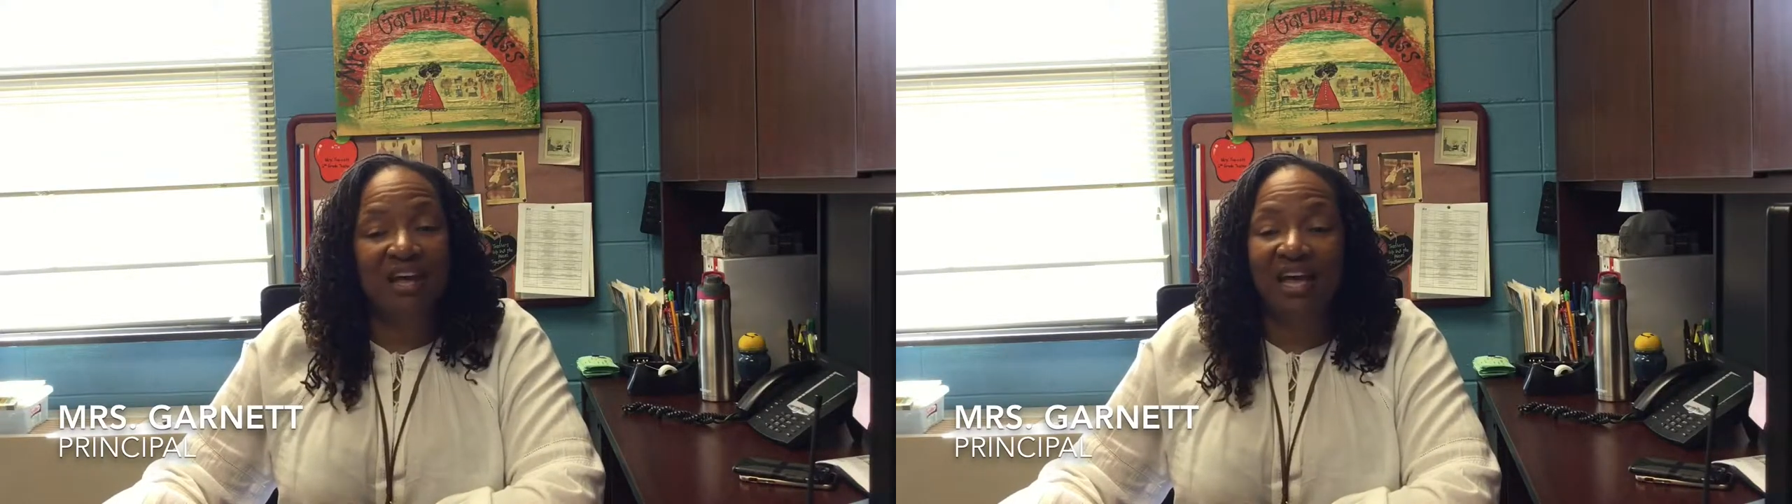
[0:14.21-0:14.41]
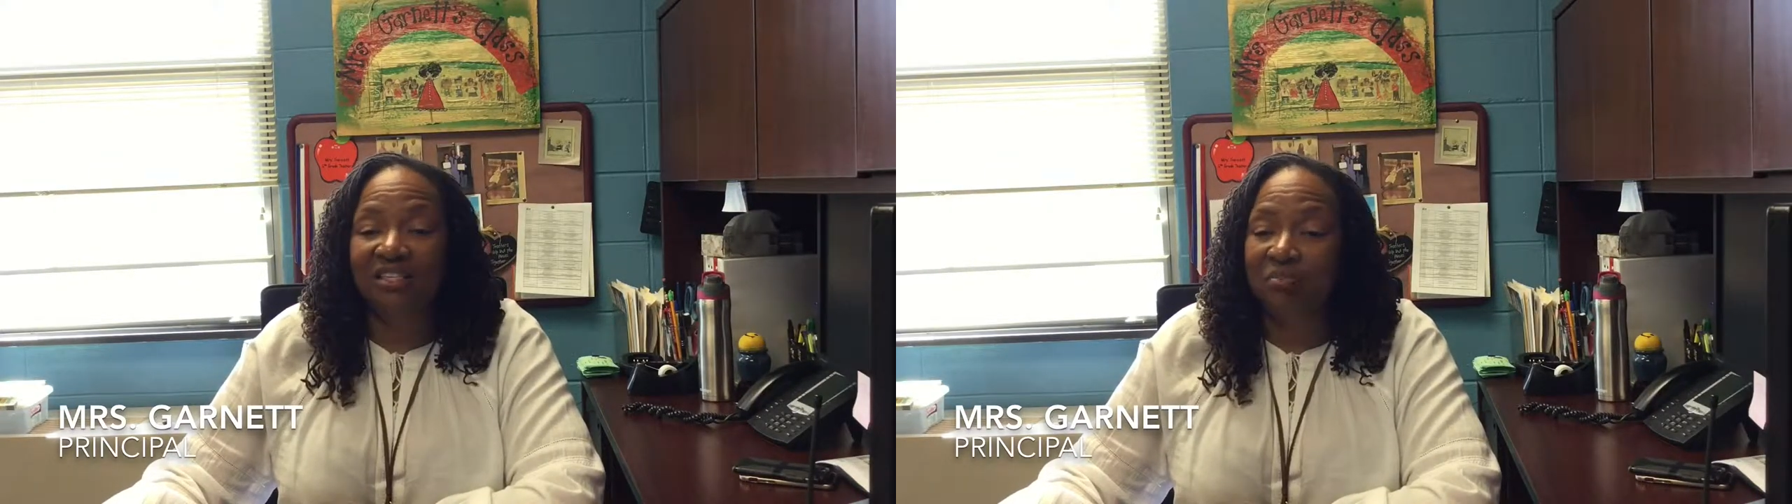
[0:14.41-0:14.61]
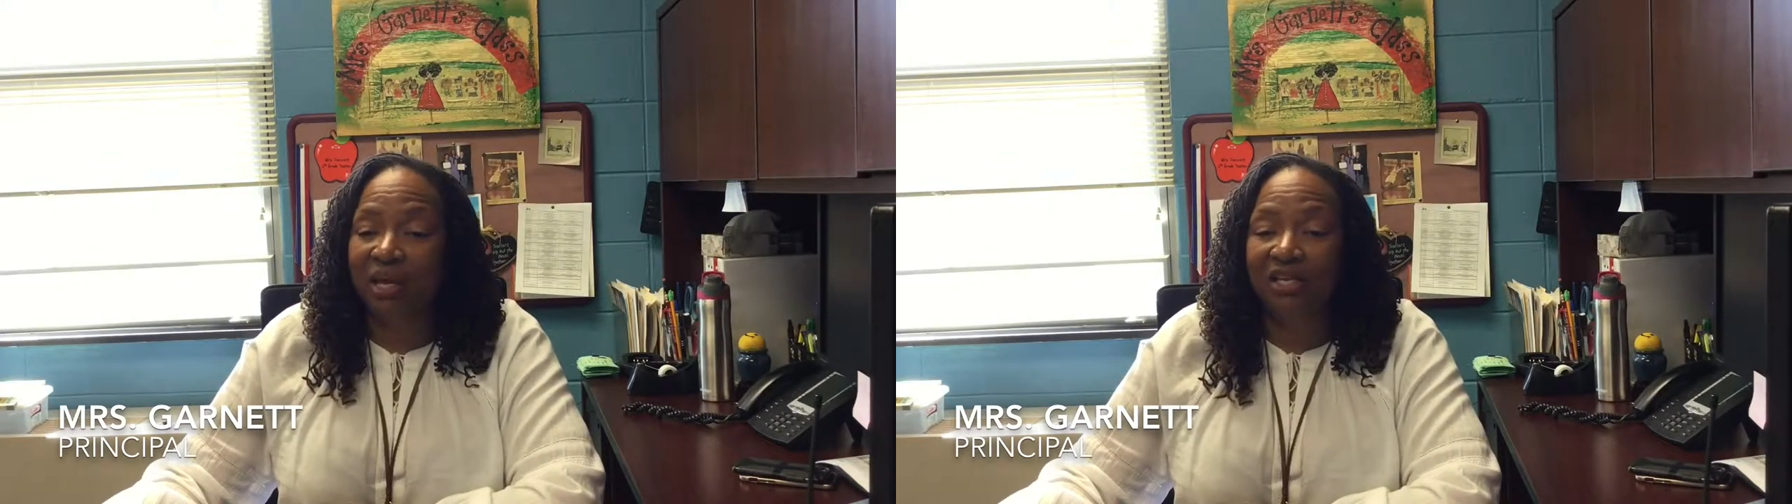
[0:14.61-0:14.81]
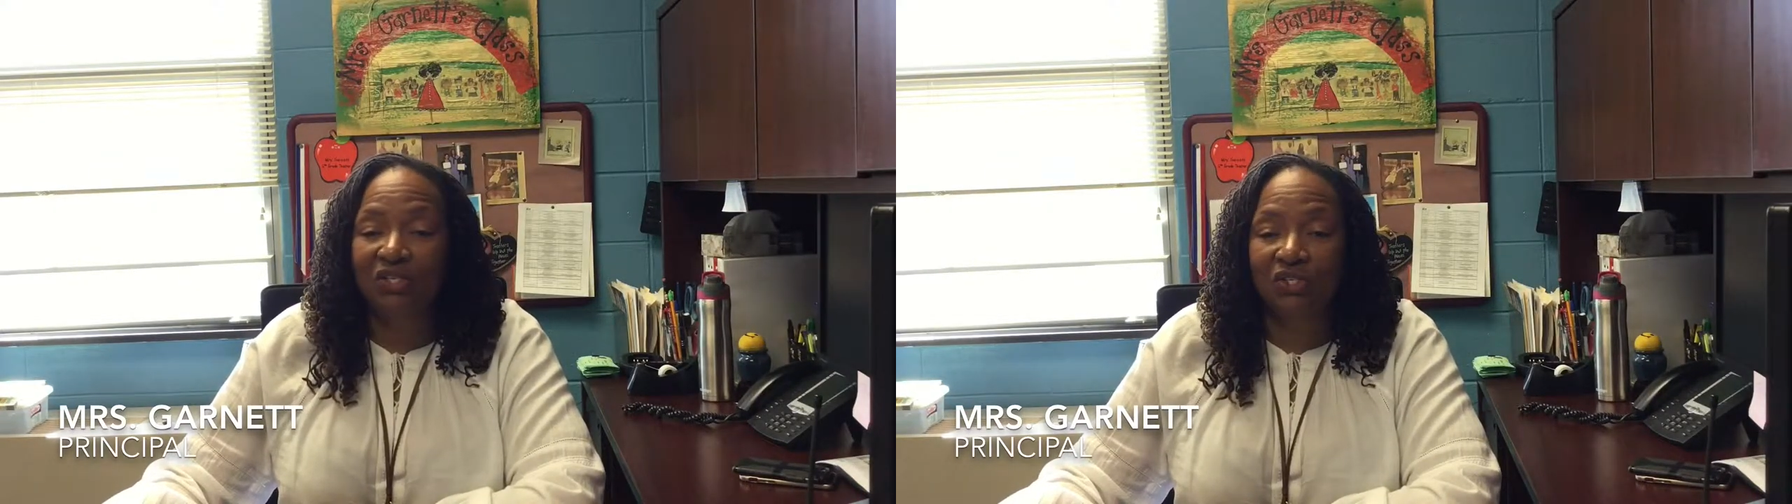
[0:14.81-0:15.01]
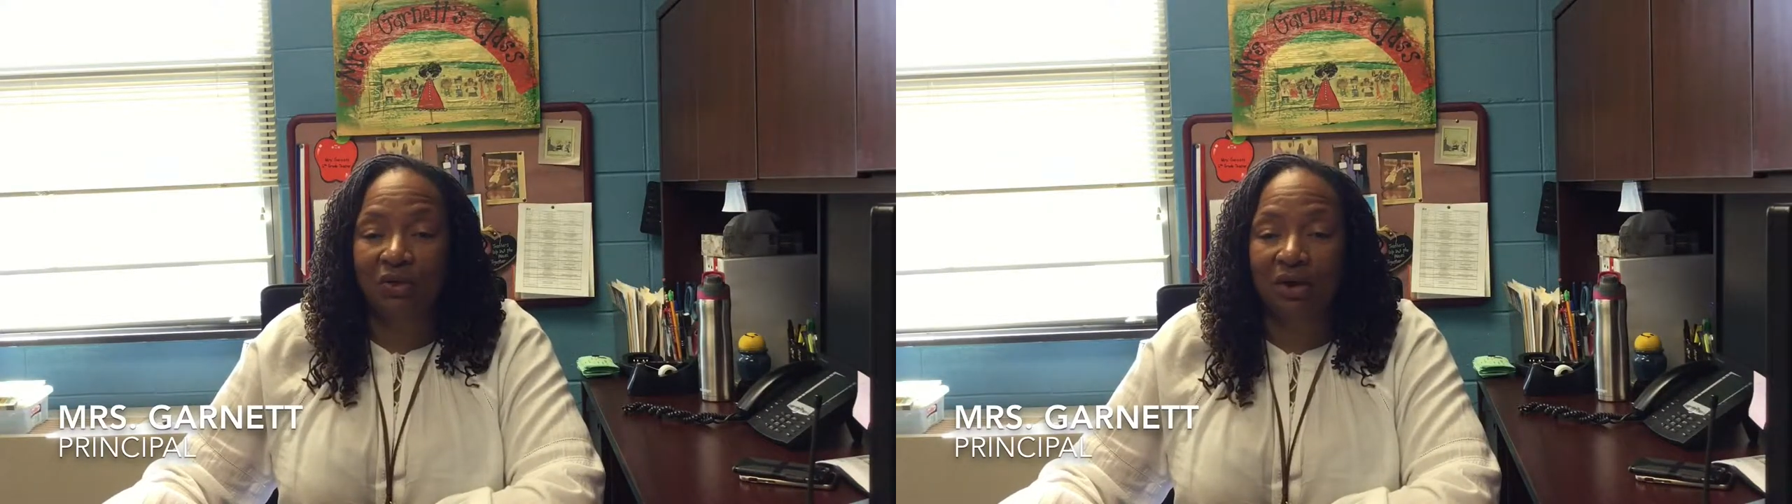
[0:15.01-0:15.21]

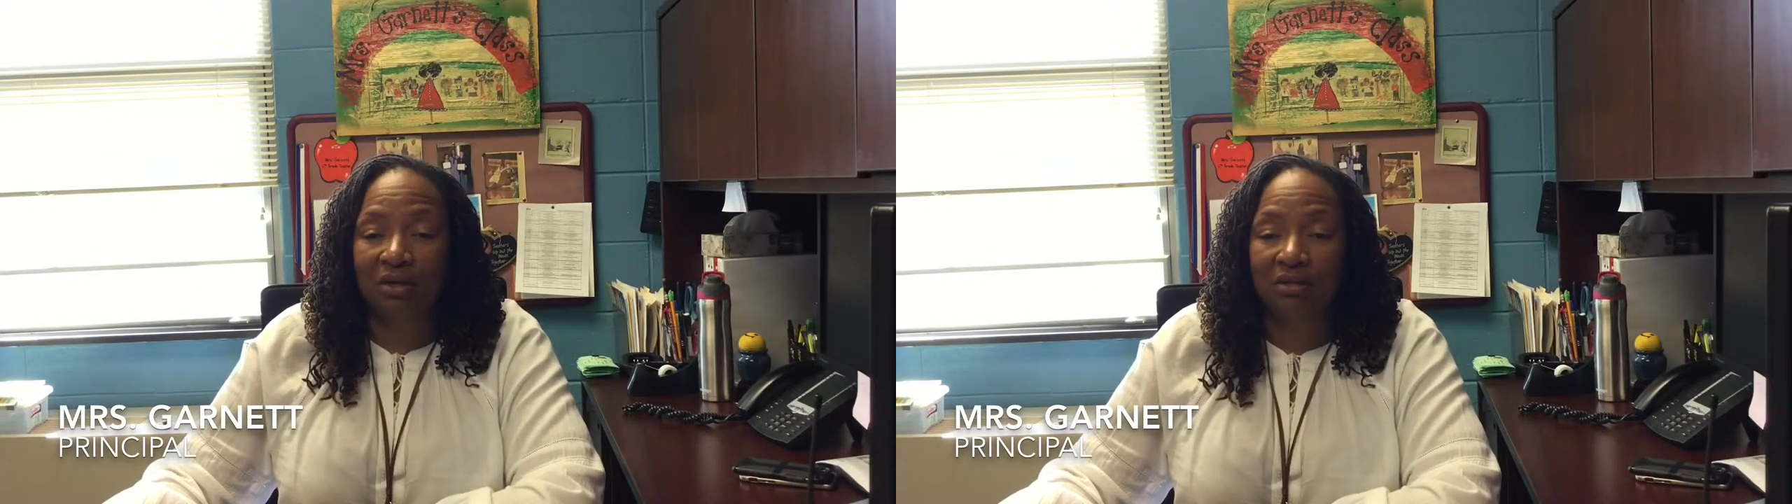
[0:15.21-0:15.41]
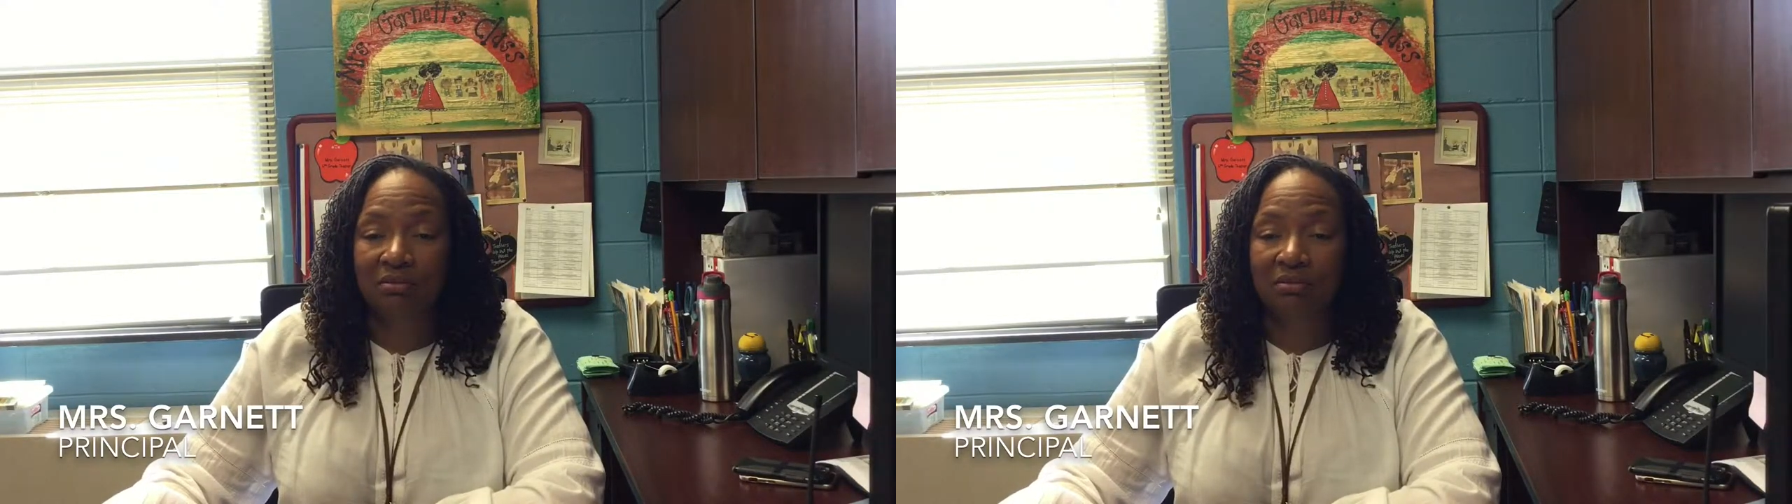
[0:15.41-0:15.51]
fast-paced start.